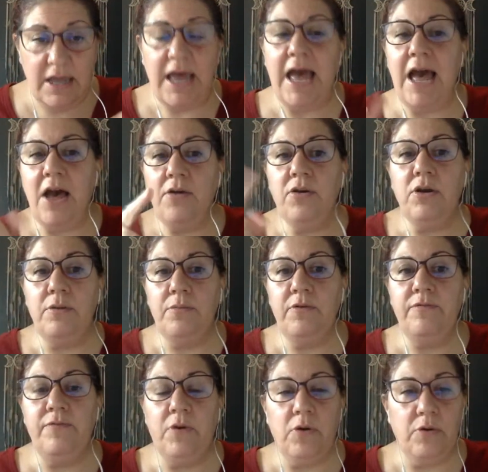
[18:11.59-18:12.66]
how you're going to
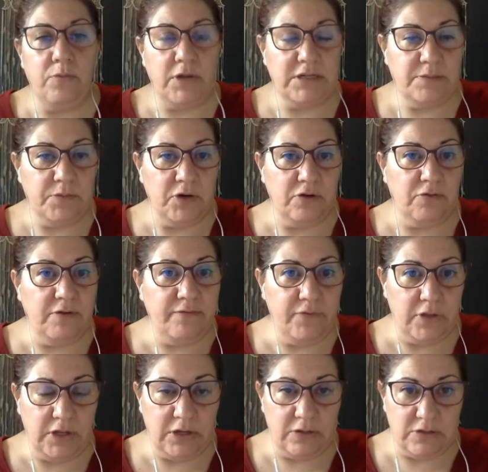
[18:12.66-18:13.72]
move forward once Mercury
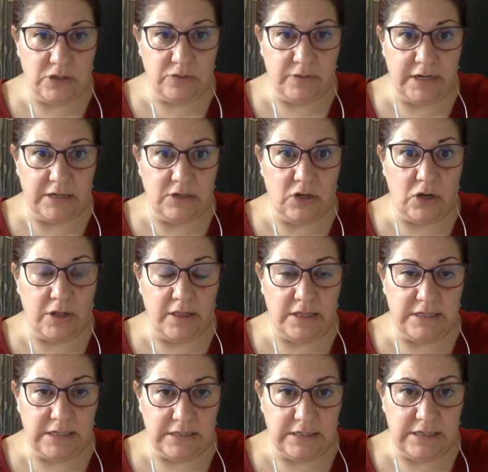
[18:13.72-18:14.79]
fully goes direct on the
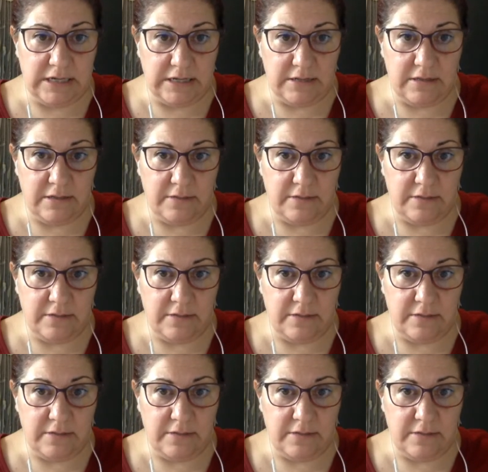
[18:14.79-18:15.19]
16th.